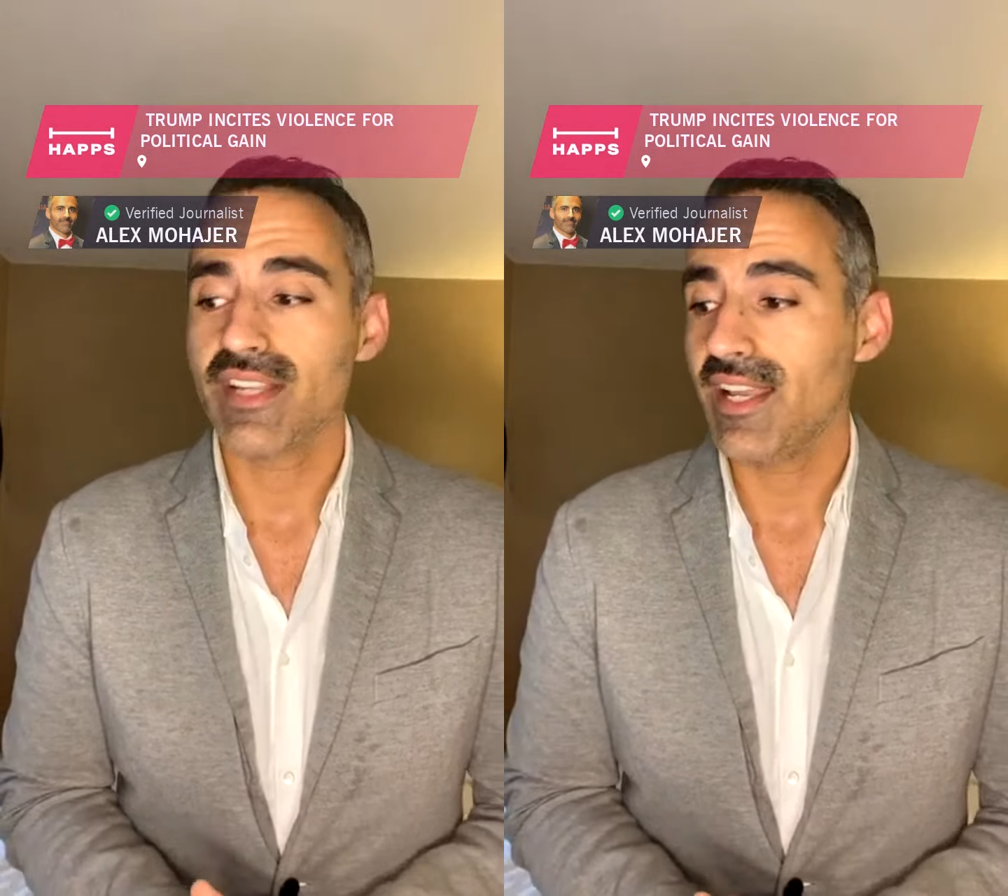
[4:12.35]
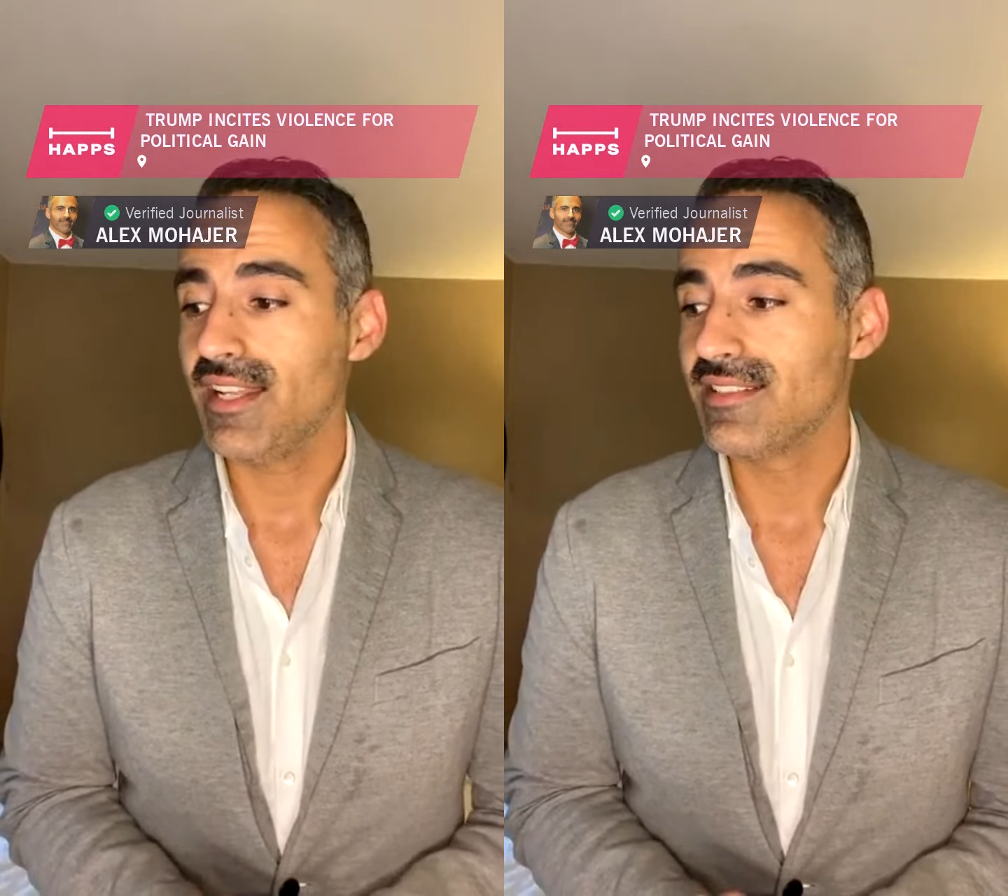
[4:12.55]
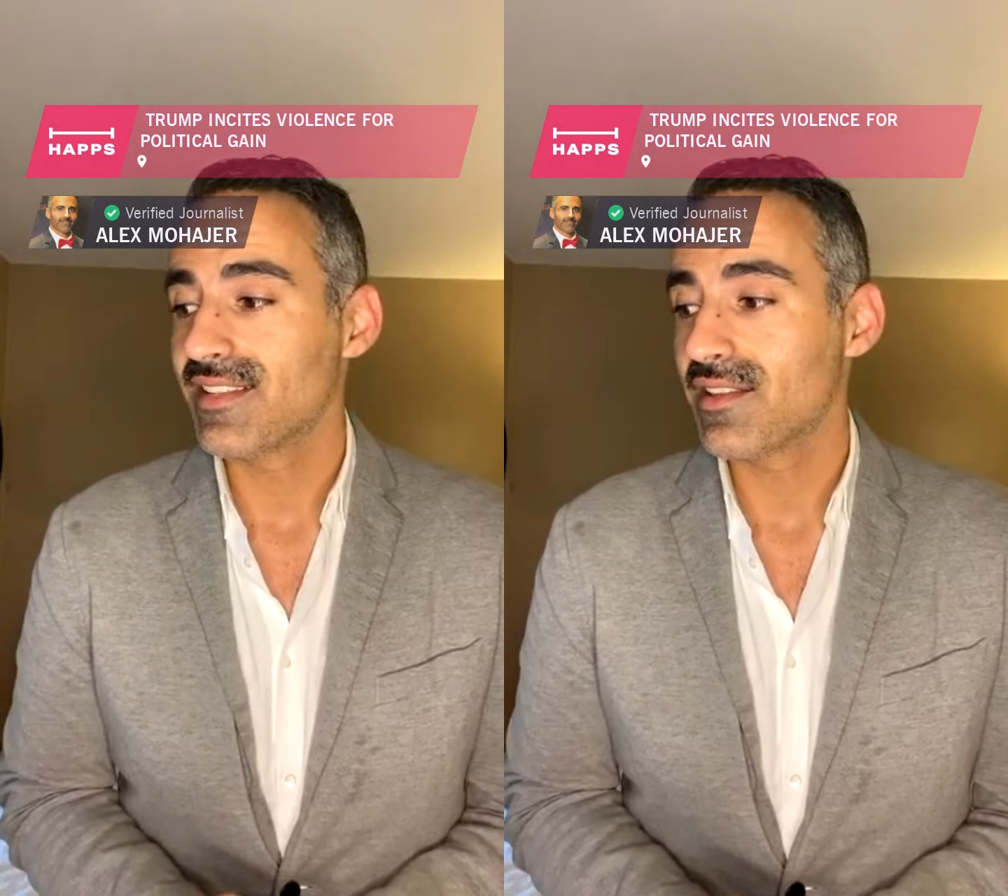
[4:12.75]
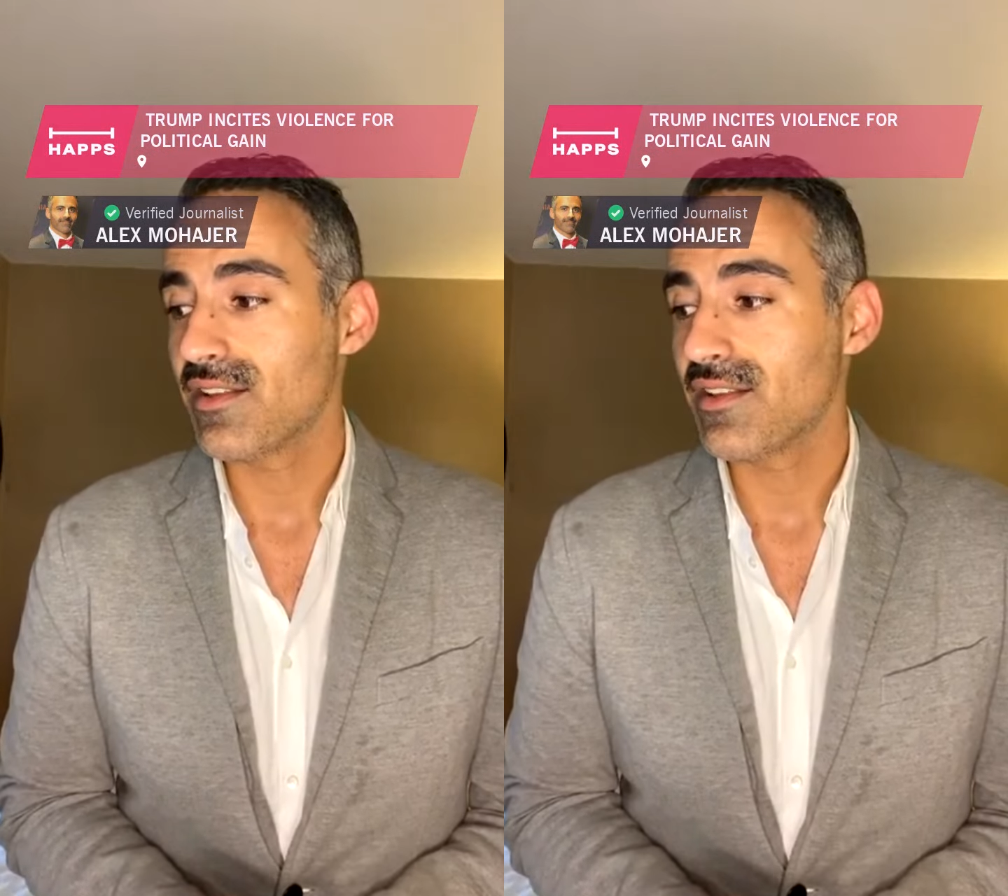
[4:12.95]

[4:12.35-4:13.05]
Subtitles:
and